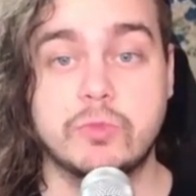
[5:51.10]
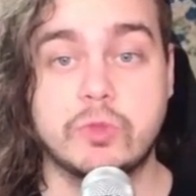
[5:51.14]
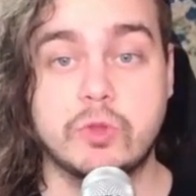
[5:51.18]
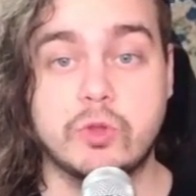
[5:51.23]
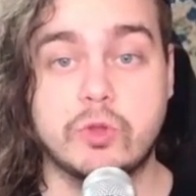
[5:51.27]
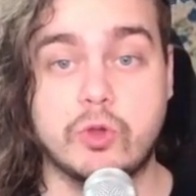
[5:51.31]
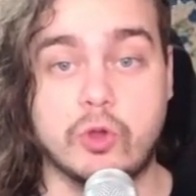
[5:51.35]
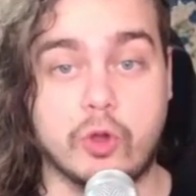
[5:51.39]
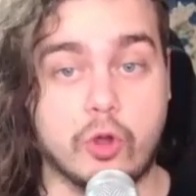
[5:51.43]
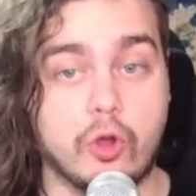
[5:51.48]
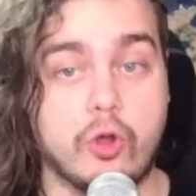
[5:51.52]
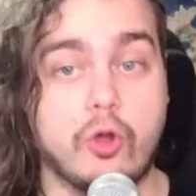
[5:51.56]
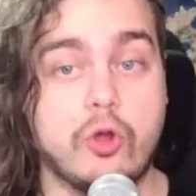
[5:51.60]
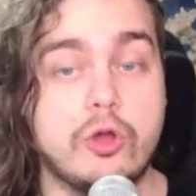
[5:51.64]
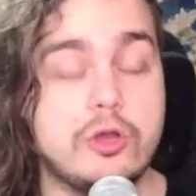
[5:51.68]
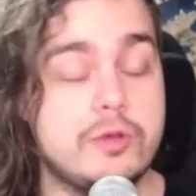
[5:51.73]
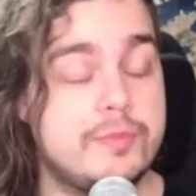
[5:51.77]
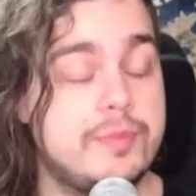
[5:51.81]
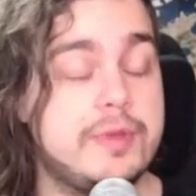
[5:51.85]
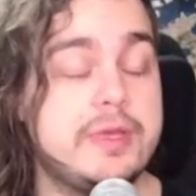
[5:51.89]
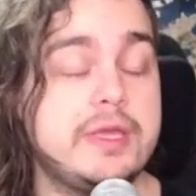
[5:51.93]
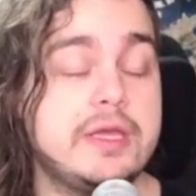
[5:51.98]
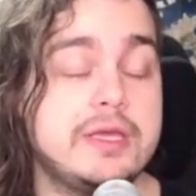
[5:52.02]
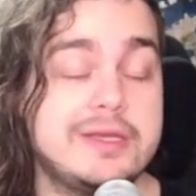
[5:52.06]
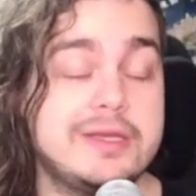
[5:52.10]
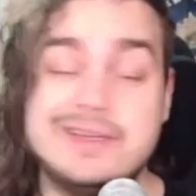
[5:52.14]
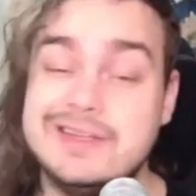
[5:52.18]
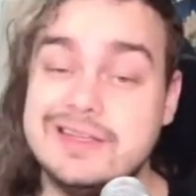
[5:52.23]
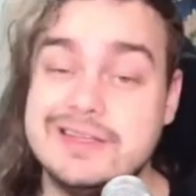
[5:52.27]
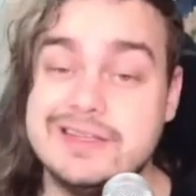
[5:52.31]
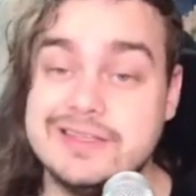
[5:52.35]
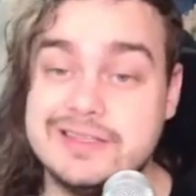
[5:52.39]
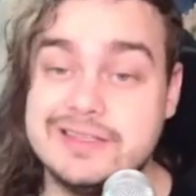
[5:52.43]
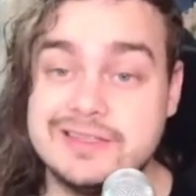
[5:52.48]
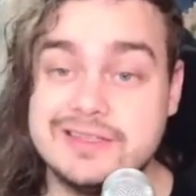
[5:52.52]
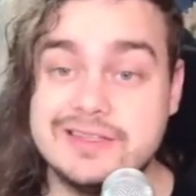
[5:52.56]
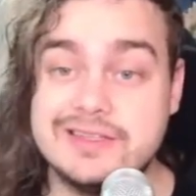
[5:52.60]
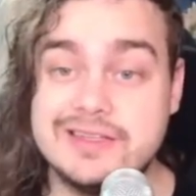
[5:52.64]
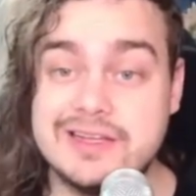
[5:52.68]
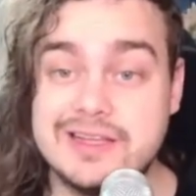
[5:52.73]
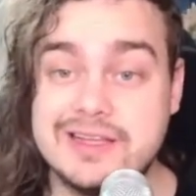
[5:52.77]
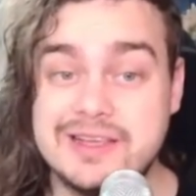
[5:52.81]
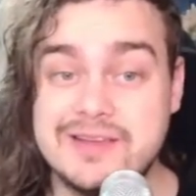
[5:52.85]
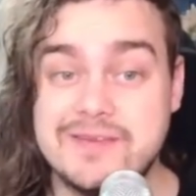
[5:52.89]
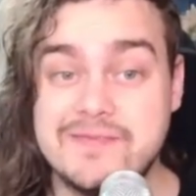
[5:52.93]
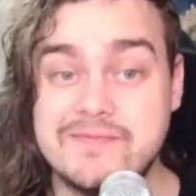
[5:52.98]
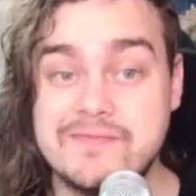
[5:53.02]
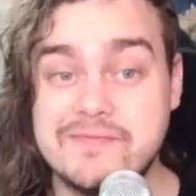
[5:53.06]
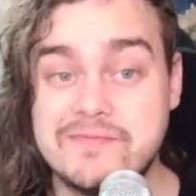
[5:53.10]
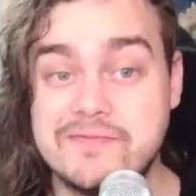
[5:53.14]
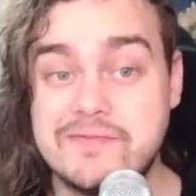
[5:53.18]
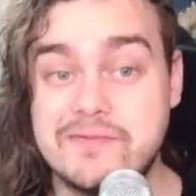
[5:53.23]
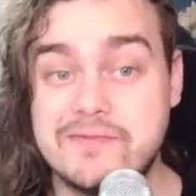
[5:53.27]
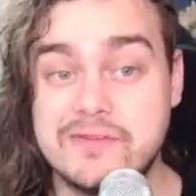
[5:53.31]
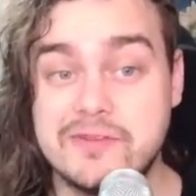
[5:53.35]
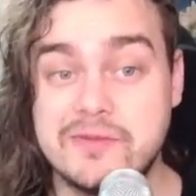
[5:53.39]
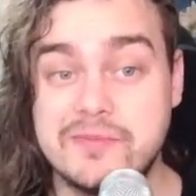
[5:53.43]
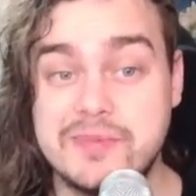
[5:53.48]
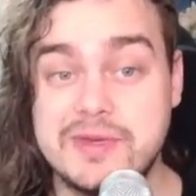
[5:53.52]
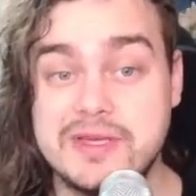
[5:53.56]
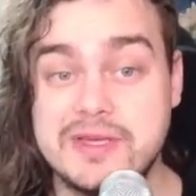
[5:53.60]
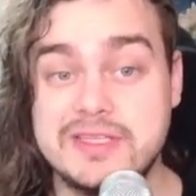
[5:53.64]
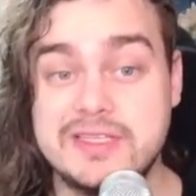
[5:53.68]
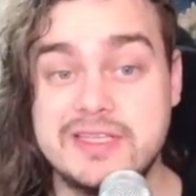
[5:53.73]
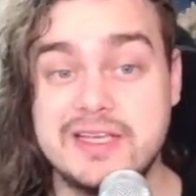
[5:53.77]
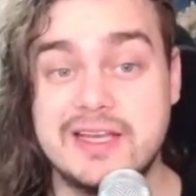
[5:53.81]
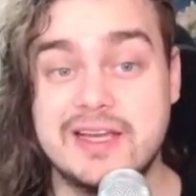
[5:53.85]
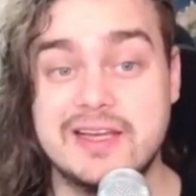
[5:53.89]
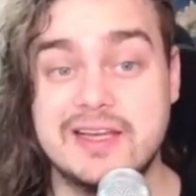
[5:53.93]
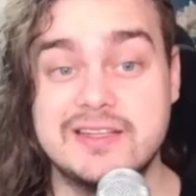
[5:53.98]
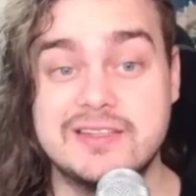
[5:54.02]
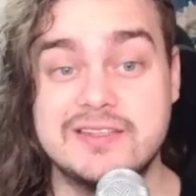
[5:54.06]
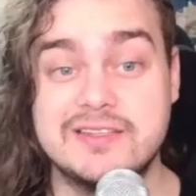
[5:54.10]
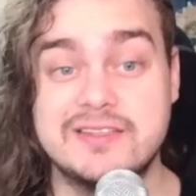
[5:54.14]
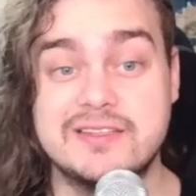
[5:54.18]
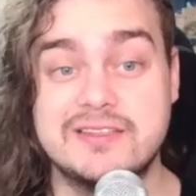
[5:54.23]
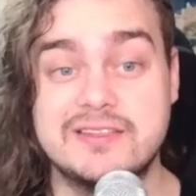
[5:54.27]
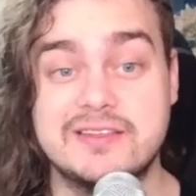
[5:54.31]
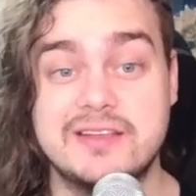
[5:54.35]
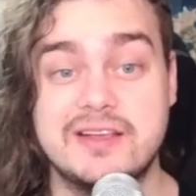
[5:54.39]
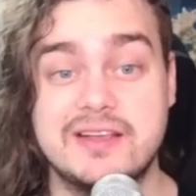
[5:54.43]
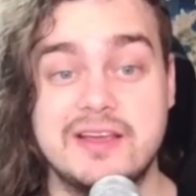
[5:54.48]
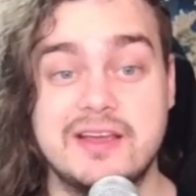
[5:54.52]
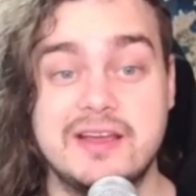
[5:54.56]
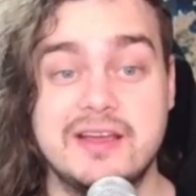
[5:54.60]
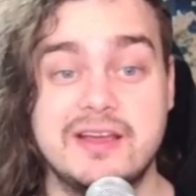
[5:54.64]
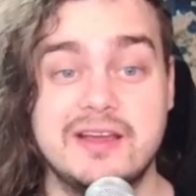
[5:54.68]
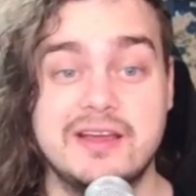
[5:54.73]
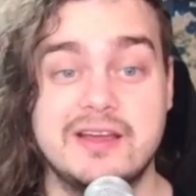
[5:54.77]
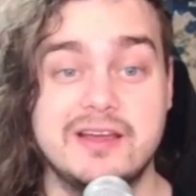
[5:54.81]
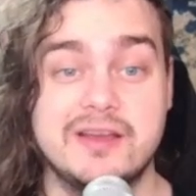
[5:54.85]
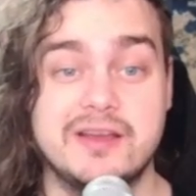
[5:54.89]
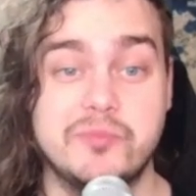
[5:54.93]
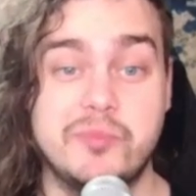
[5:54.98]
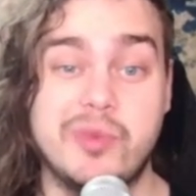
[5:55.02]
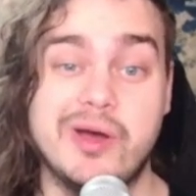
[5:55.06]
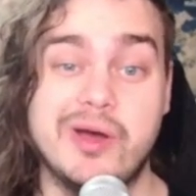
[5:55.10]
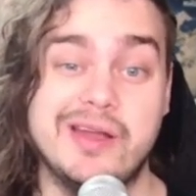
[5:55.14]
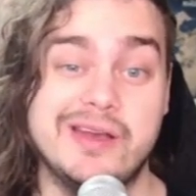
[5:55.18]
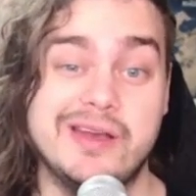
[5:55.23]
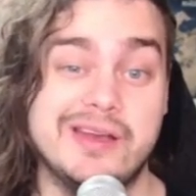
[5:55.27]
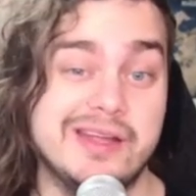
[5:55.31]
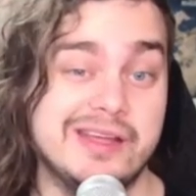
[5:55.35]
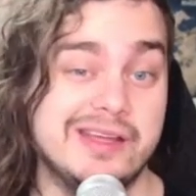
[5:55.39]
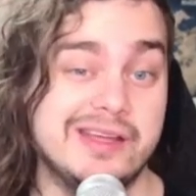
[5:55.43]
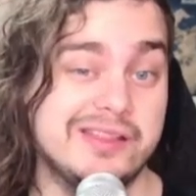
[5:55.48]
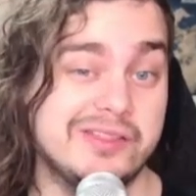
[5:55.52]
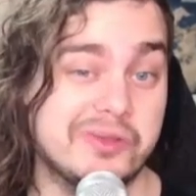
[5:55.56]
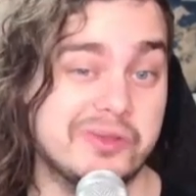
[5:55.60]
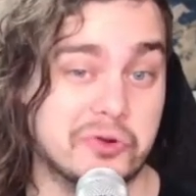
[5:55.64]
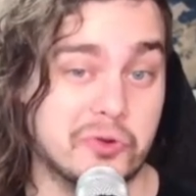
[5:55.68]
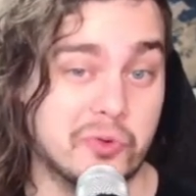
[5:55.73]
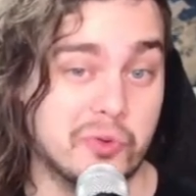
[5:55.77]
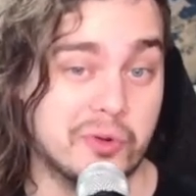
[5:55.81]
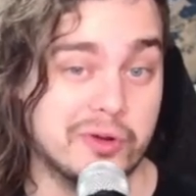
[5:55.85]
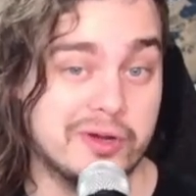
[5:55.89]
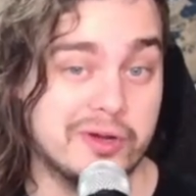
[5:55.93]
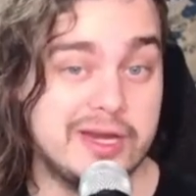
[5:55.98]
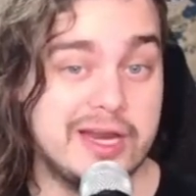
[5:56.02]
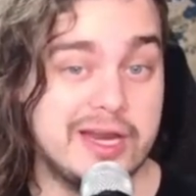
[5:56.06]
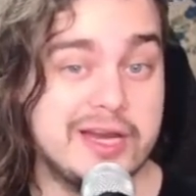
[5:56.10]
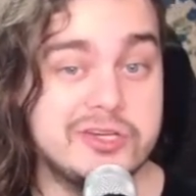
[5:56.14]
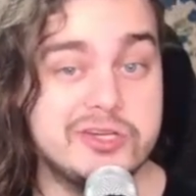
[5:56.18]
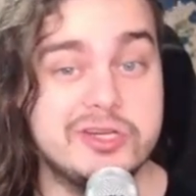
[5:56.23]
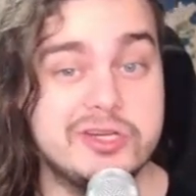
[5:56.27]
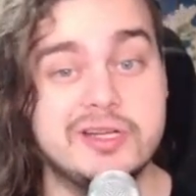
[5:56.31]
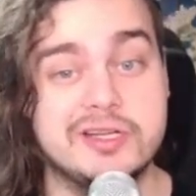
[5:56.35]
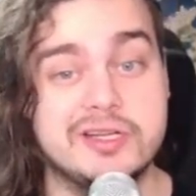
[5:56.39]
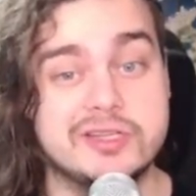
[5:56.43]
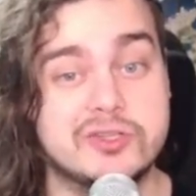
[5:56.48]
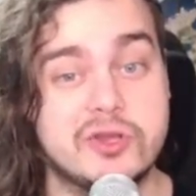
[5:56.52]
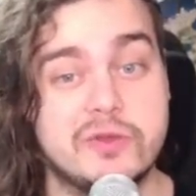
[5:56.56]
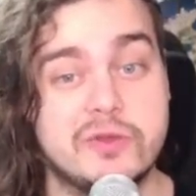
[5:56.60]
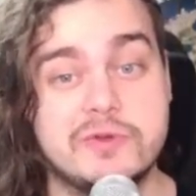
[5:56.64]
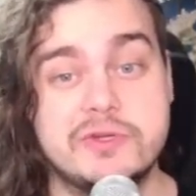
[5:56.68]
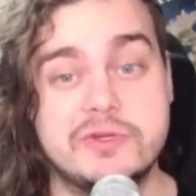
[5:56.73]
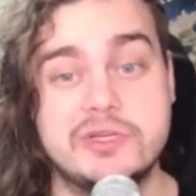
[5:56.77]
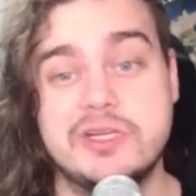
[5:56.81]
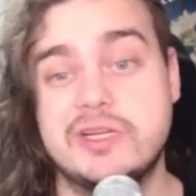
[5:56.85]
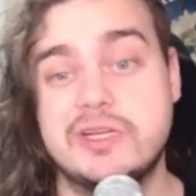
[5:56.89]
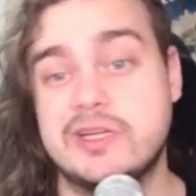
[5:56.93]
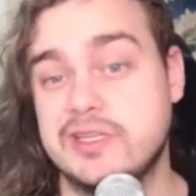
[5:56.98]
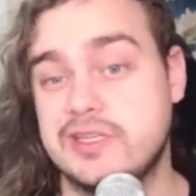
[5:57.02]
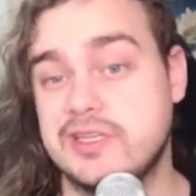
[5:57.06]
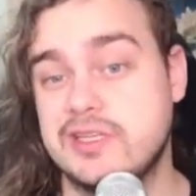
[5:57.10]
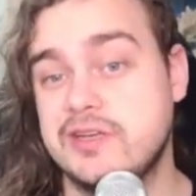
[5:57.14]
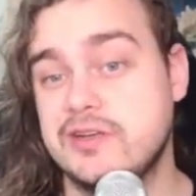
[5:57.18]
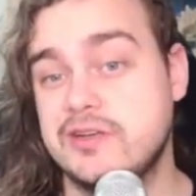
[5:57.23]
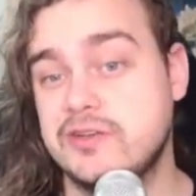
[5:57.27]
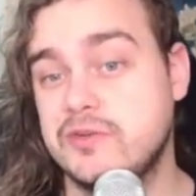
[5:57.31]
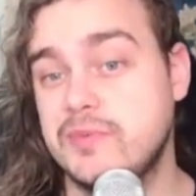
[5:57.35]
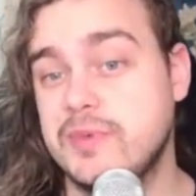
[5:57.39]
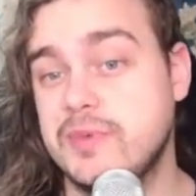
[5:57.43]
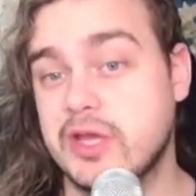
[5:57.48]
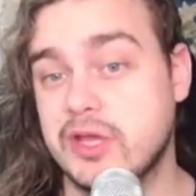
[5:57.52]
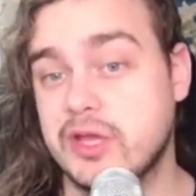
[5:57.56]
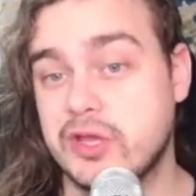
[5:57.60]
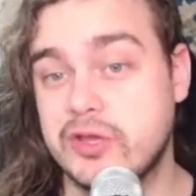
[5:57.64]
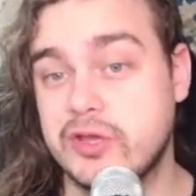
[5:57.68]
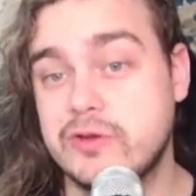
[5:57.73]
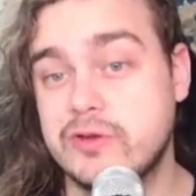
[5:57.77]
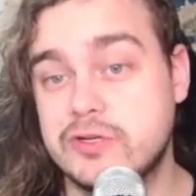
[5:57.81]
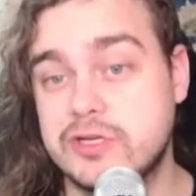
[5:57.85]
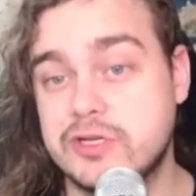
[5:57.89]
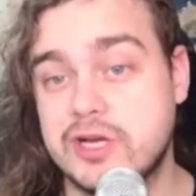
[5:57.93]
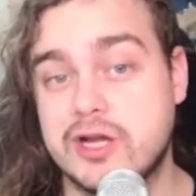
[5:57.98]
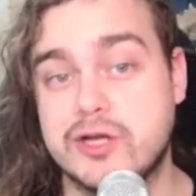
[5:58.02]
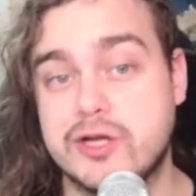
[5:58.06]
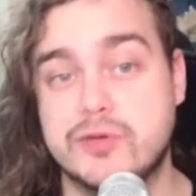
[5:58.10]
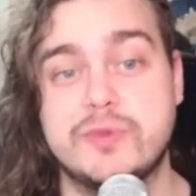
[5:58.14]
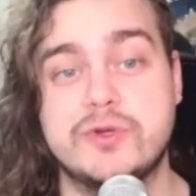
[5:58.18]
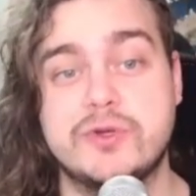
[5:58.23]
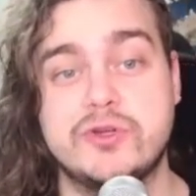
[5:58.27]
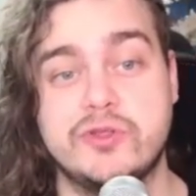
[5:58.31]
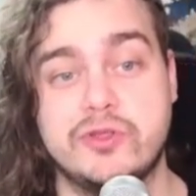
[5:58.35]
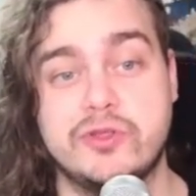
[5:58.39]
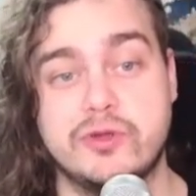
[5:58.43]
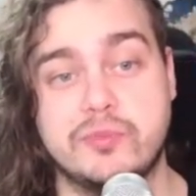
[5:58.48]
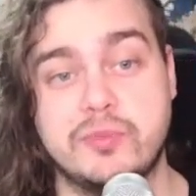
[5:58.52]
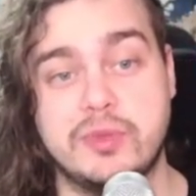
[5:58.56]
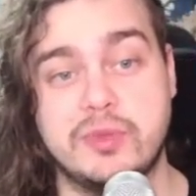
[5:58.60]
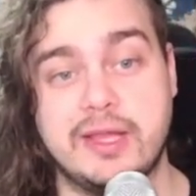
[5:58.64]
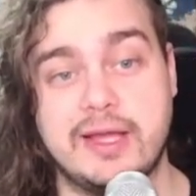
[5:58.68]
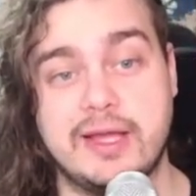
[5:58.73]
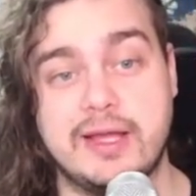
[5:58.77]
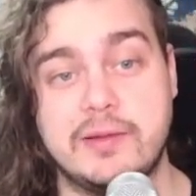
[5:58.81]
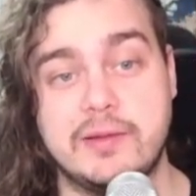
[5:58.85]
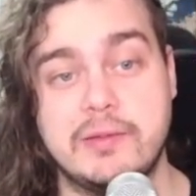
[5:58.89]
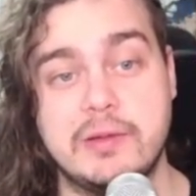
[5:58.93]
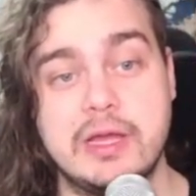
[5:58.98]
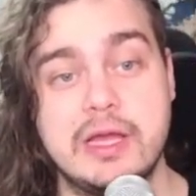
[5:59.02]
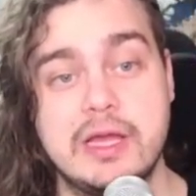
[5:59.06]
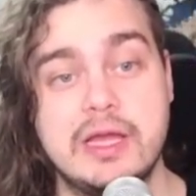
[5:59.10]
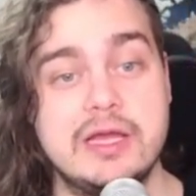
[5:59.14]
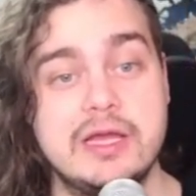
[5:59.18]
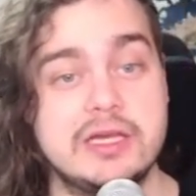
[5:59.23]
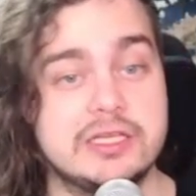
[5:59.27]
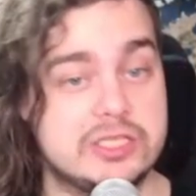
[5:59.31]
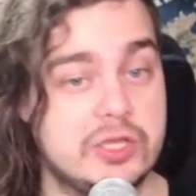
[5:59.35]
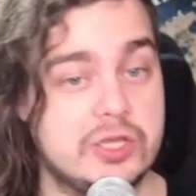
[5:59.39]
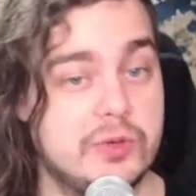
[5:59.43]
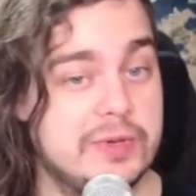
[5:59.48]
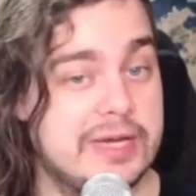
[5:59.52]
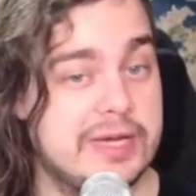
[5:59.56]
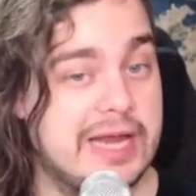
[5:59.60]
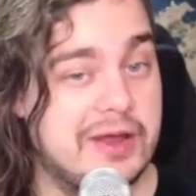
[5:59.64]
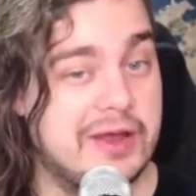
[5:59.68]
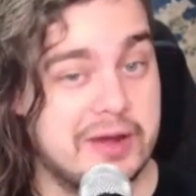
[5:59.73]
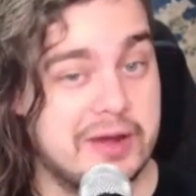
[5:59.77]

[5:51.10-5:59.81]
could be a decent team for the PCS, but their coordination and skirmishing continues to be a huge detriment to their play, slowing down